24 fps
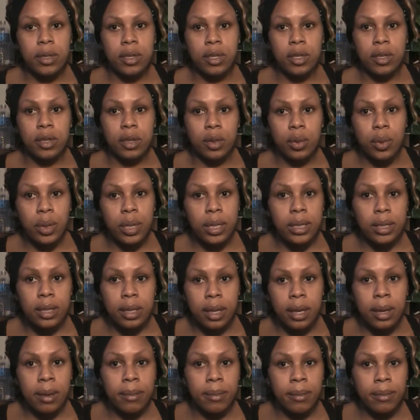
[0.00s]
just tweeze
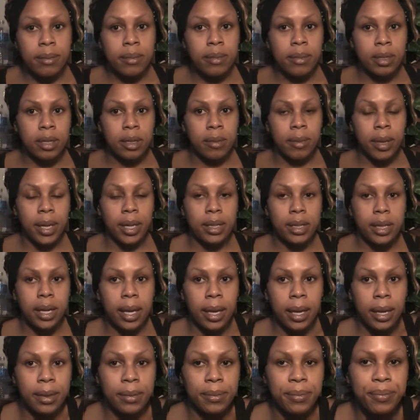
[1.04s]
them to
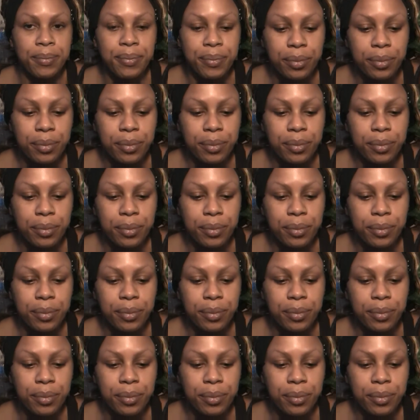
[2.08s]
maintain.